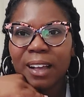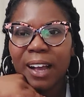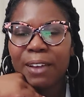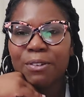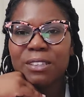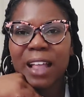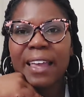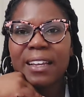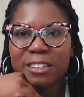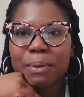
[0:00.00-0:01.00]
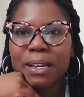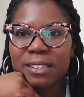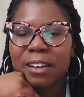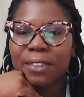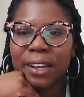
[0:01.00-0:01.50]
I was lying to
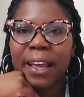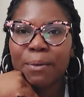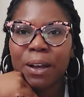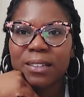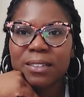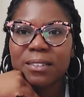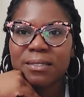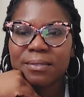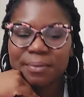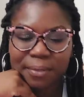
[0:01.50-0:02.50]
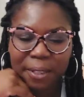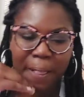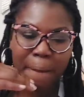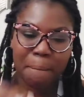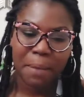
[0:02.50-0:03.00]
myself that I was.
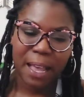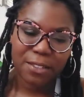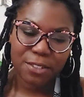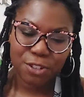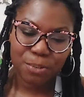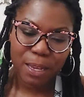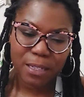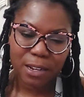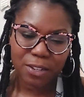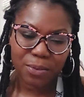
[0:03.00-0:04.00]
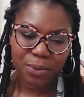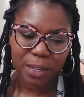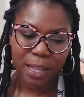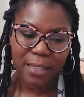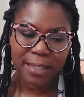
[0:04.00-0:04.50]
Cancers, you may start to
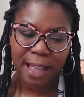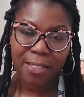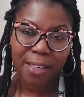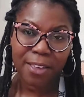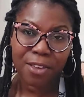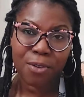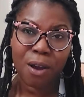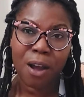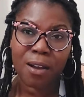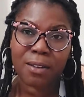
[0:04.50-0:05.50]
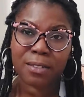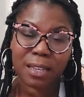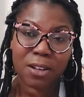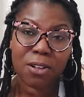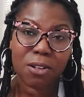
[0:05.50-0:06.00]
realize now that you are
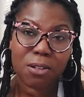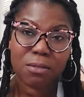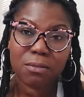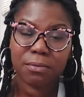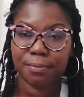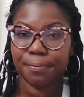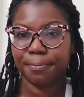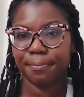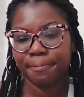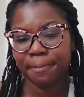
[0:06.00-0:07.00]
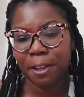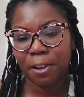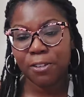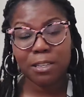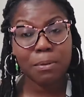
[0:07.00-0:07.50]
single
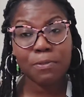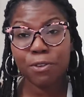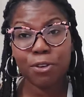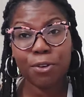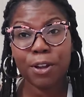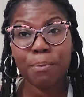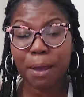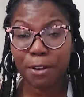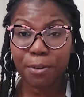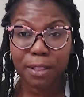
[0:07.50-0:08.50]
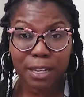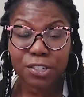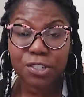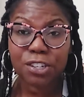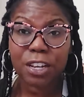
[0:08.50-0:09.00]
or some of you are in a better
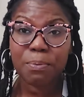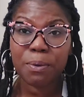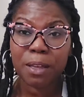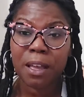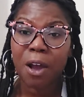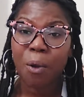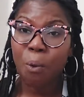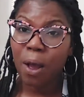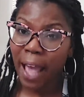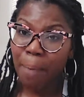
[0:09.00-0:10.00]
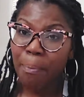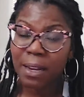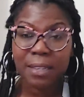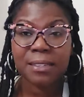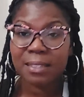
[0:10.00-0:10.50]
relationship, what
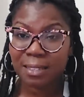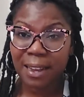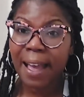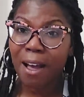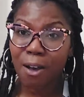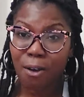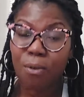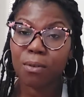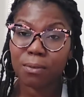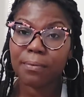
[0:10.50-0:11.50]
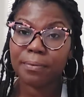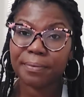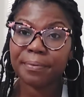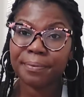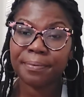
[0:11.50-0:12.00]
happiness is now.
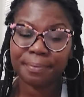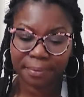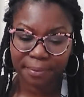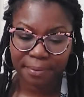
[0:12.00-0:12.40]
Mm-hmm.